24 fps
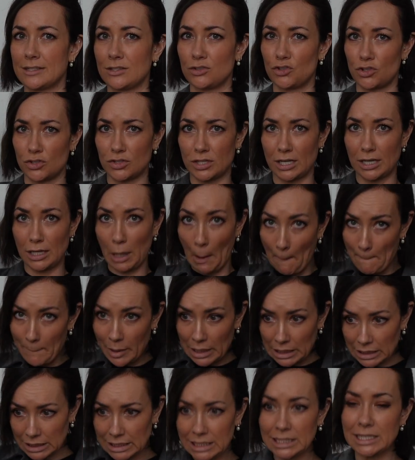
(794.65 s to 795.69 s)
it's just like
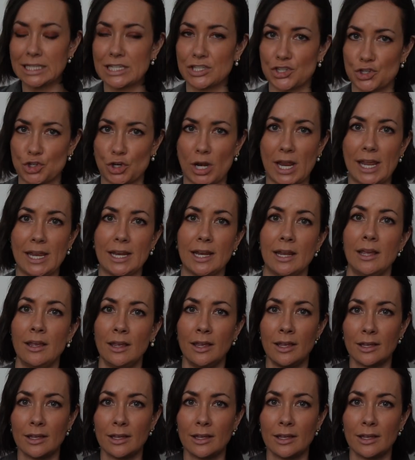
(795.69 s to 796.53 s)
completely straight,